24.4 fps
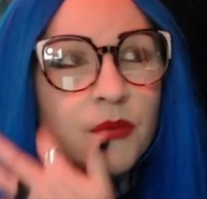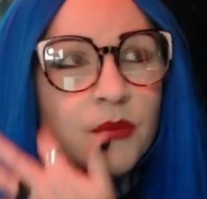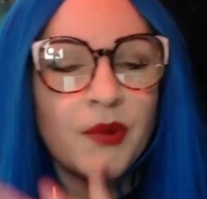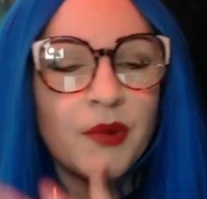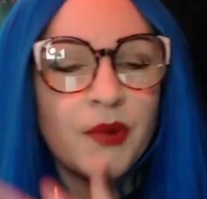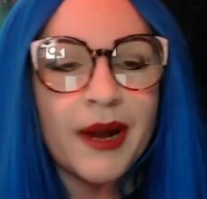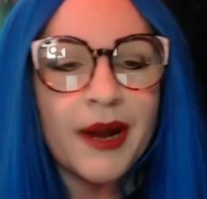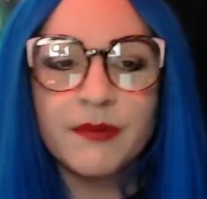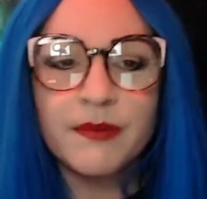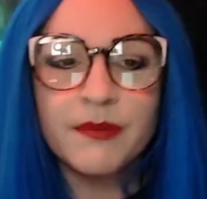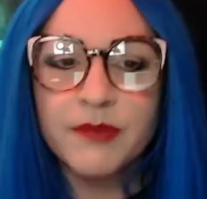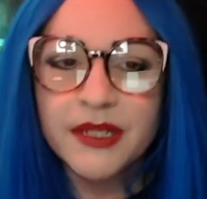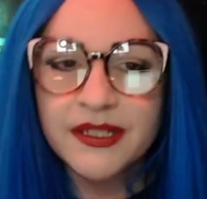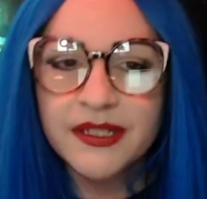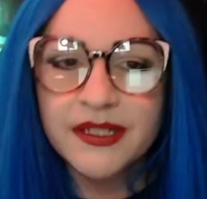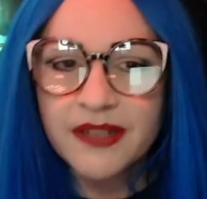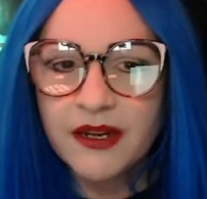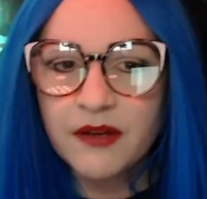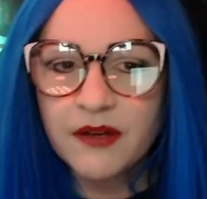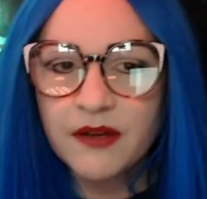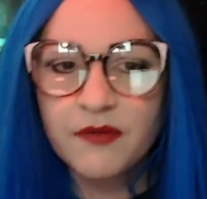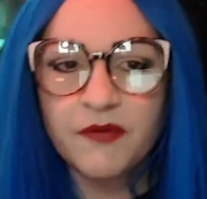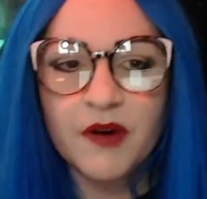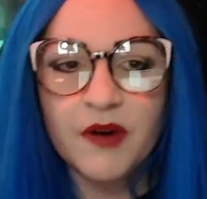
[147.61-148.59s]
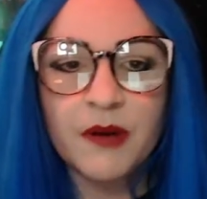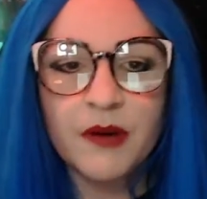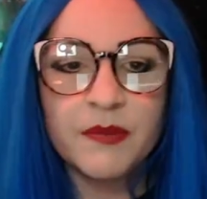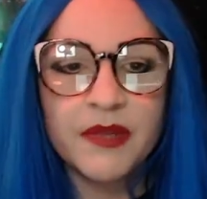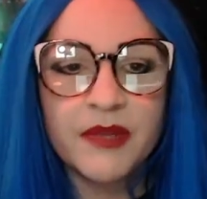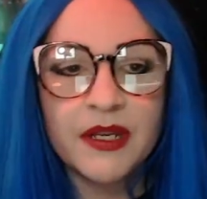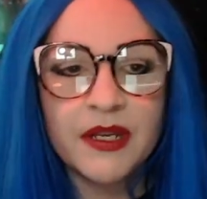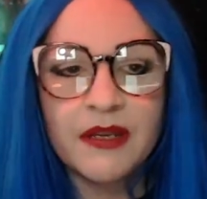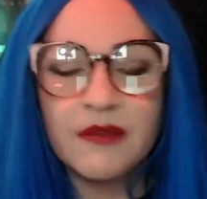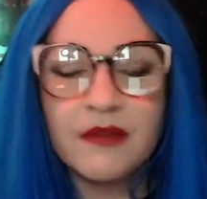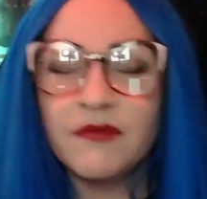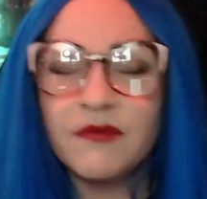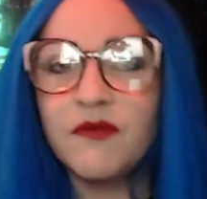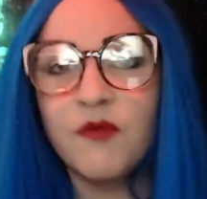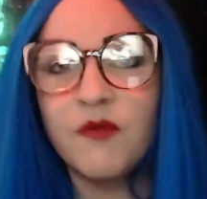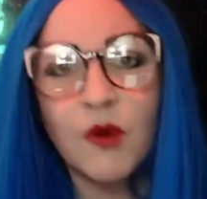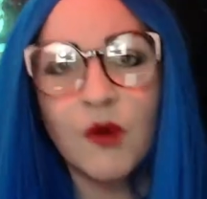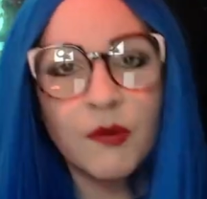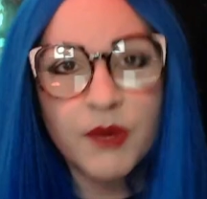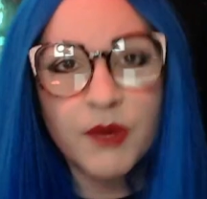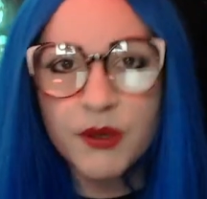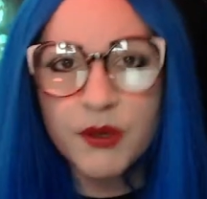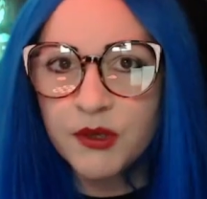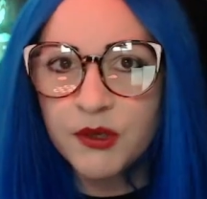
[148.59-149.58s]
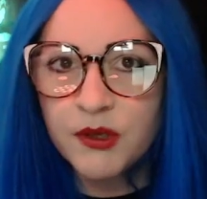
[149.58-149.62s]
Brad Miska from the
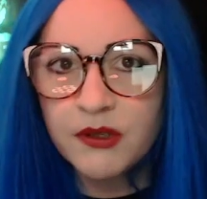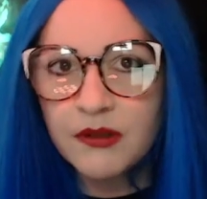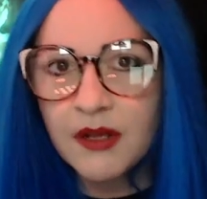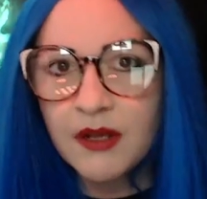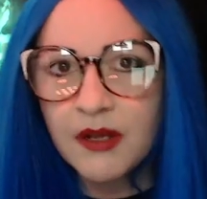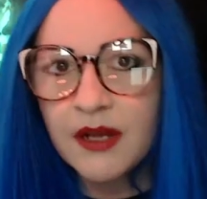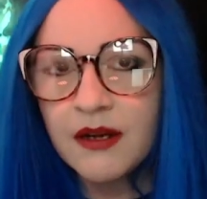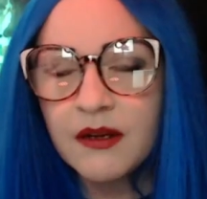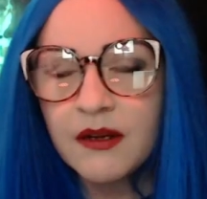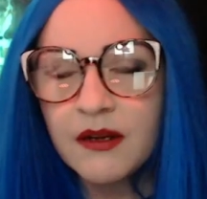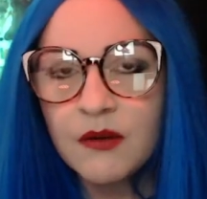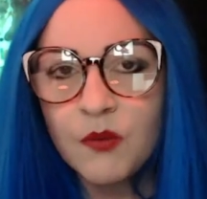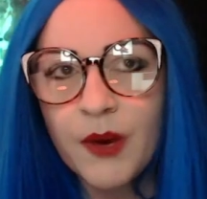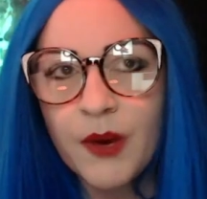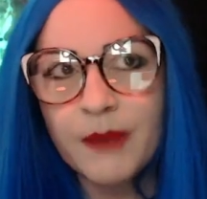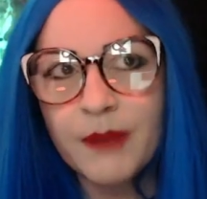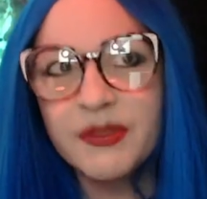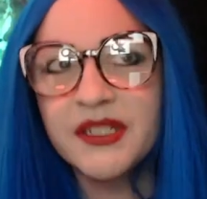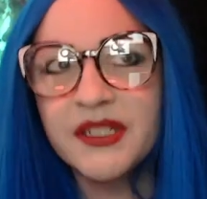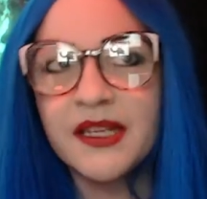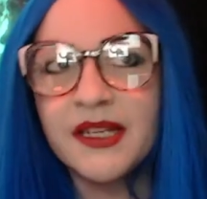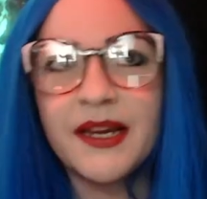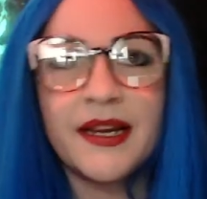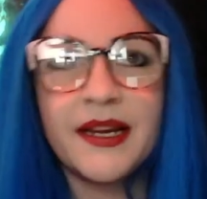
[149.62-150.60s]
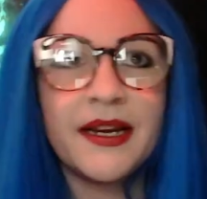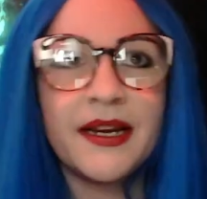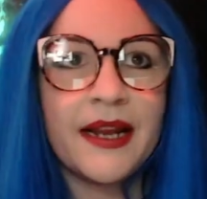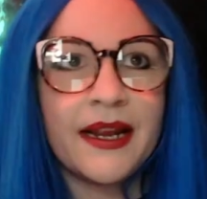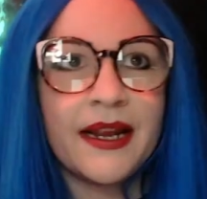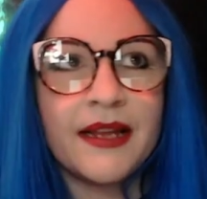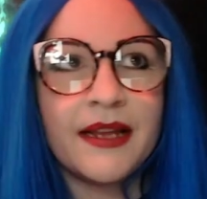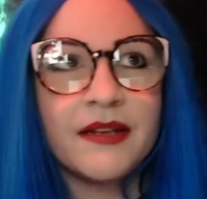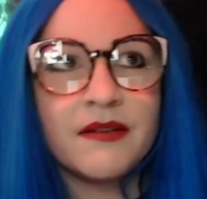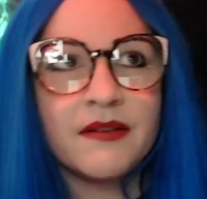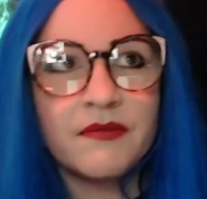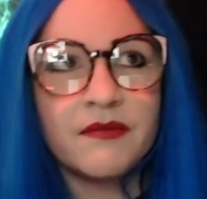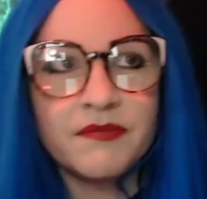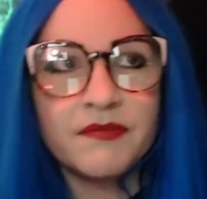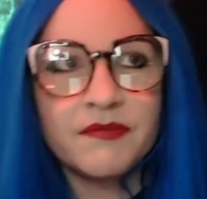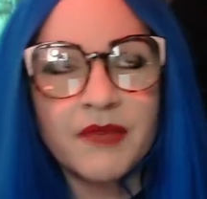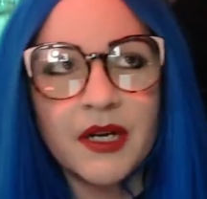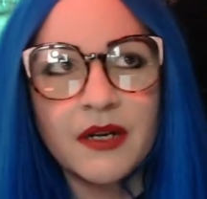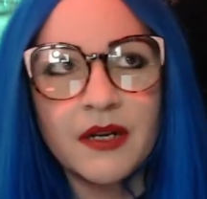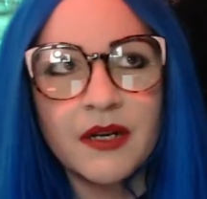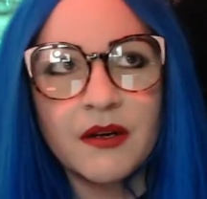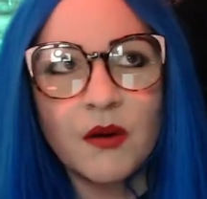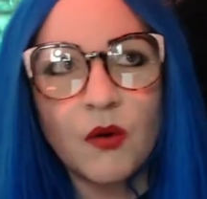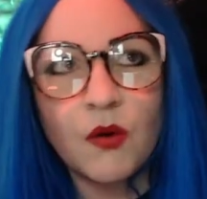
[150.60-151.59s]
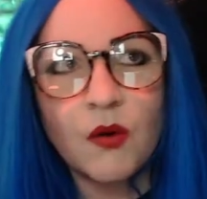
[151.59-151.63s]
formidable website and
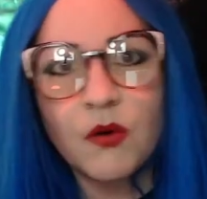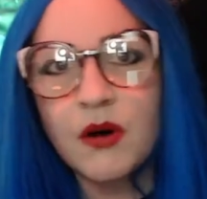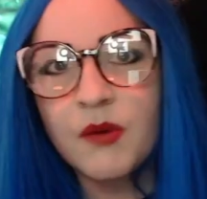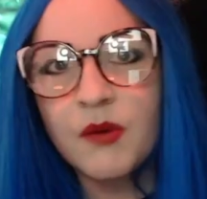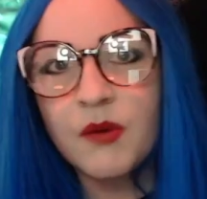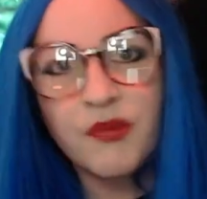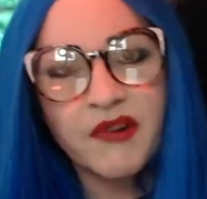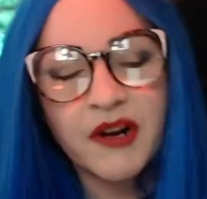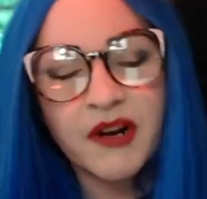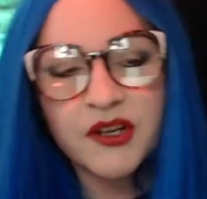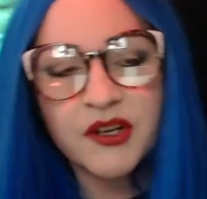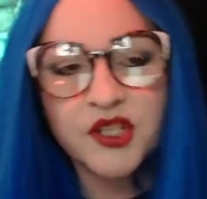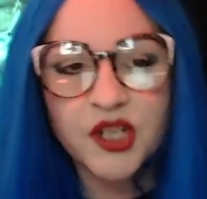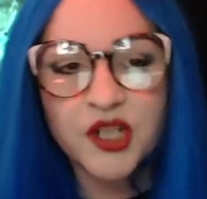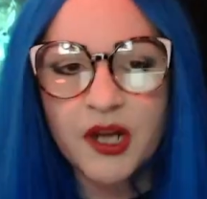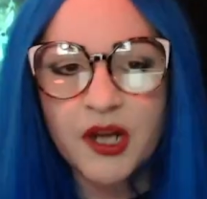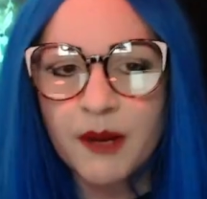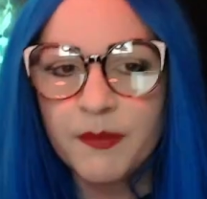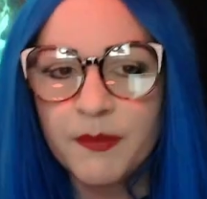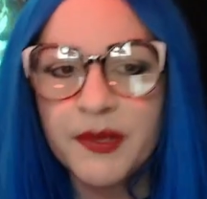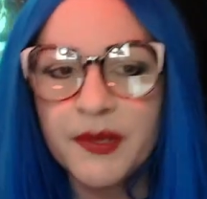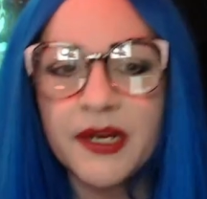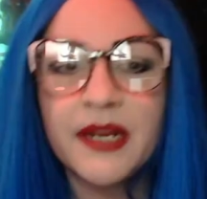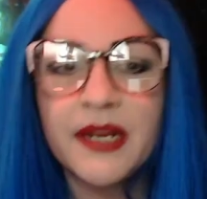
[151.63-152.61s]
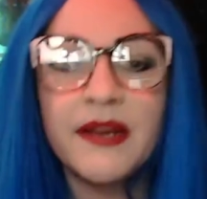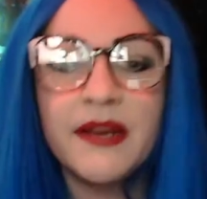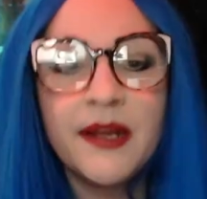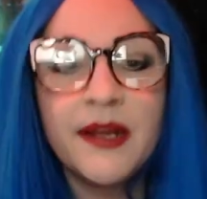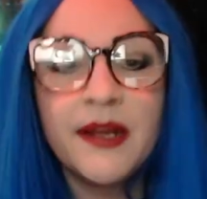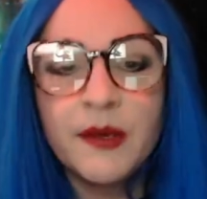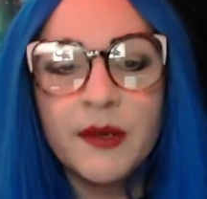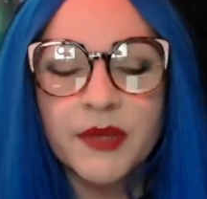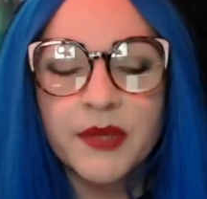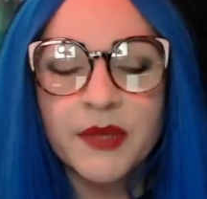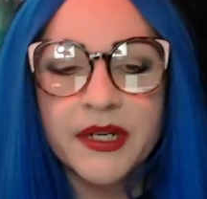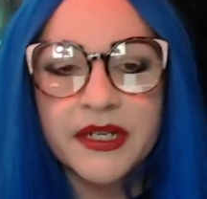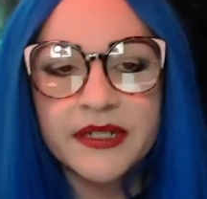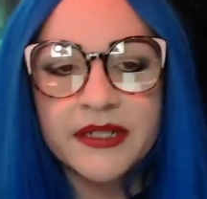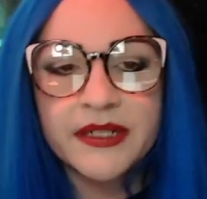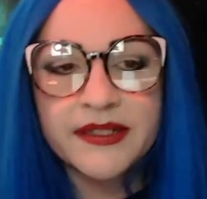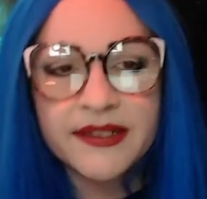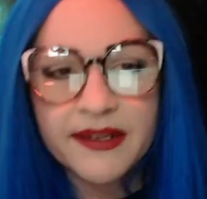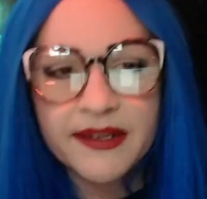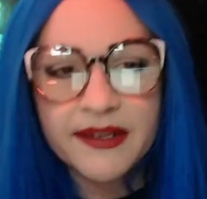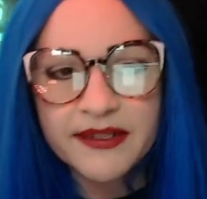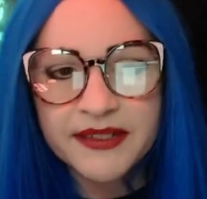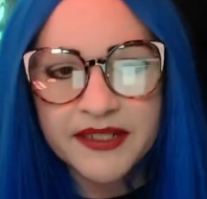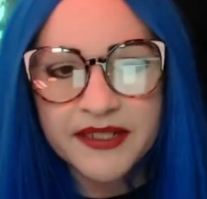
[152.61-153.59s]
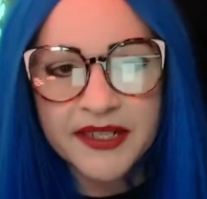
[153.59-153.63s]
horror production company Bloody
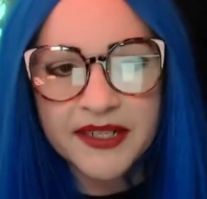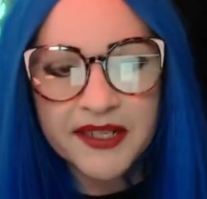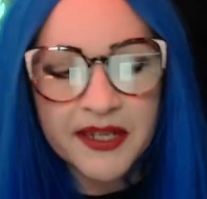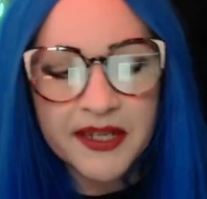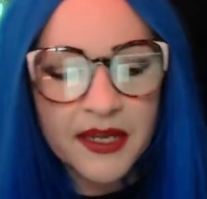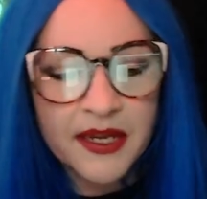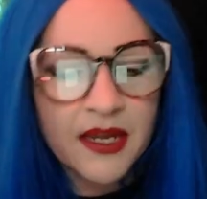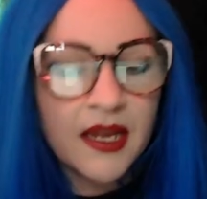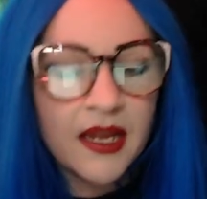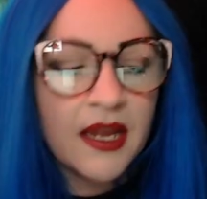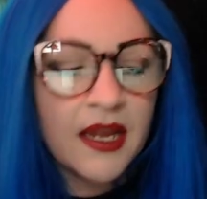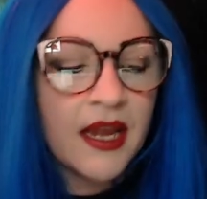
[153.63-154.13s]
Disgusting.